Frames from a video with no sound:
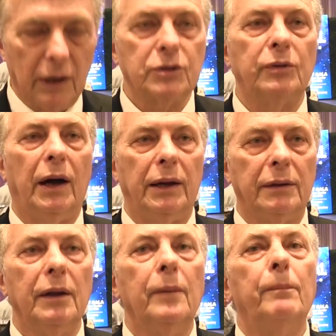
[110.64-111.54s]
That's right,
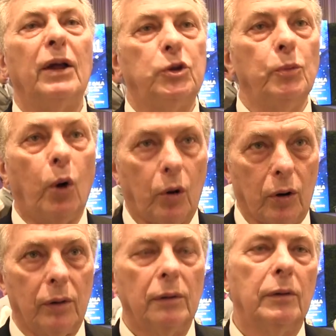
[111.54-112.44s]
but more.
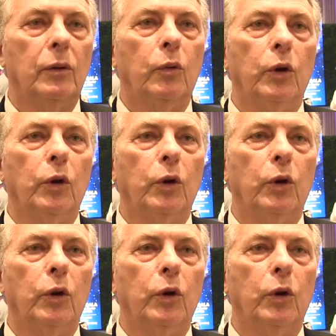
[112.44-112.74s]
Uh-huh.